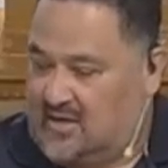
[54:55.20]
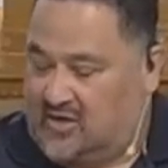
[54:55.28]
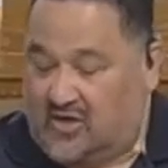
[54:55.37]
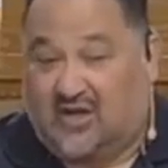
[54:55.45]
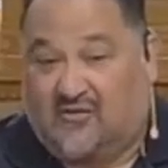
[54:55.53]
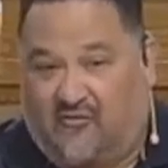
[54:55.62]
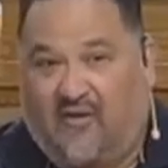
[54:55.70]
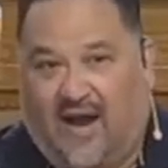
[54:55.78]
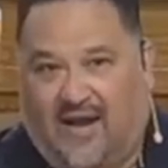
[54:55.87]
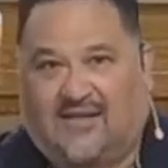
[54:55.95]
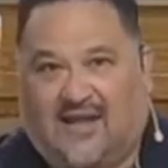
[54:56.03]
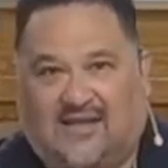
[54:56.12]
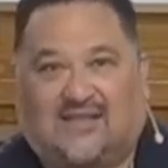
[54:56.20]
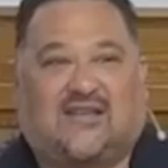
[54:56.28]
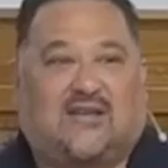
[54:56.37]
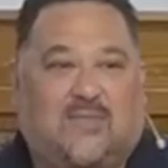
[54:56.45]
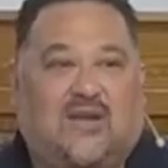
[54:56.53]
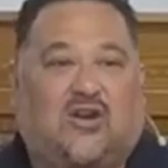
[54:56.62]
you're going to find that it's going
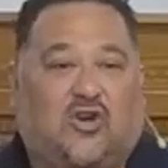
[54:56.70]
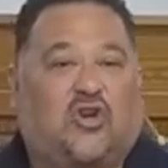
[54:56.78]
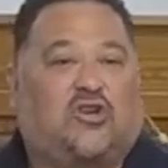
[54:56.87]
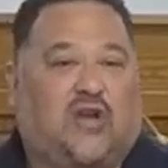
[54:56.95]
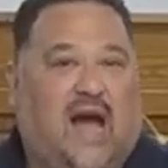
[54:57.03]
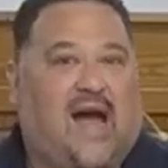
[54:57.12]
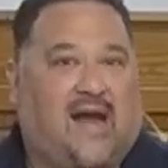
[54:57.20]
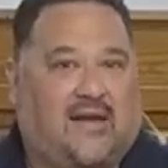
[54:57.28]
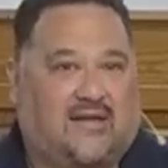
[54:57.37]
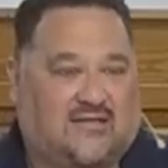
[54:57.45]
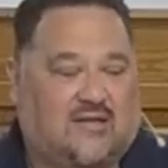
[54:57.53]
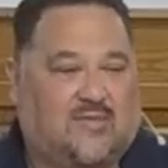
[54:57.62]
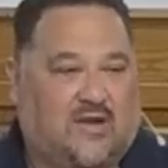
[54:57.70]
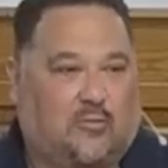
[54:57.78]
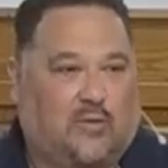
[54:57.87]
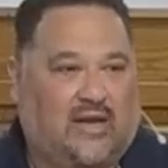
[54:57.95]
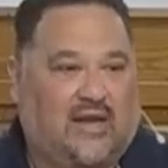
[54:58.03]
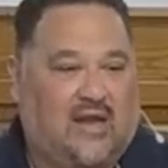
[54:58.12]
to be a good guide. It's going to be a
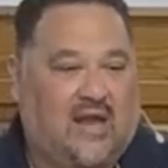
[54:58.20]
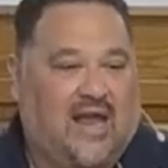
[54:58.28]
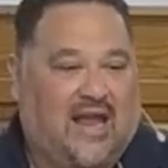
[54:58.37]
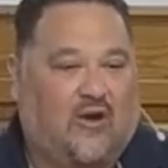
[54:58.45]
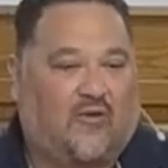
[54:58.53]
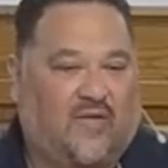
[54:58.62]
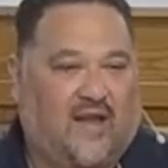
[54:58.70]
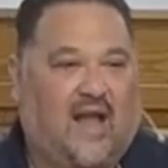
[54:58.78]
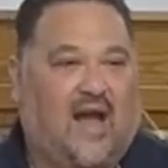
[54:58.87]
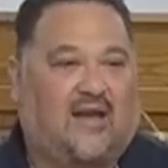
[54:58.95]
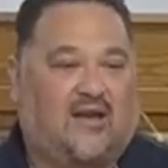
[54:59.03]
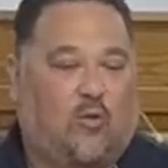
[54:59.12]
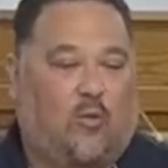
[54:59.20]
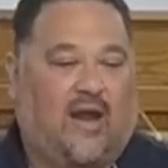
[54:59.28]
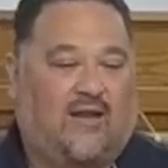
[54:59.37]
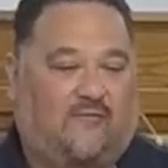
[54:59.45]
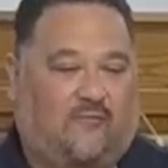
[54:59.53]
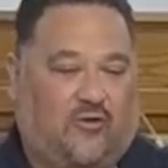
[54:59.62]
really healthy guide and a
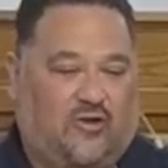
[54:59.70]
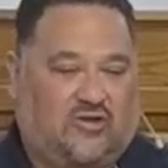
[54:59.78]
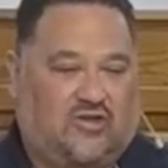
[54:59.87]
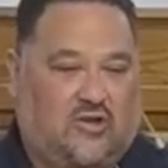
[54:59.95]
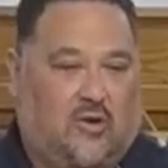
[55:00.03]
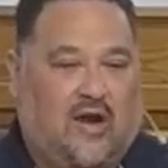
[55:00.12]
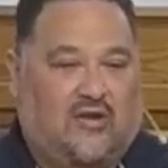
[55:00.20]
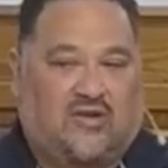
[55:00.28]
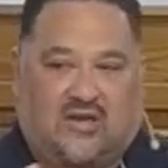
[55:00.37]
way for you to know how you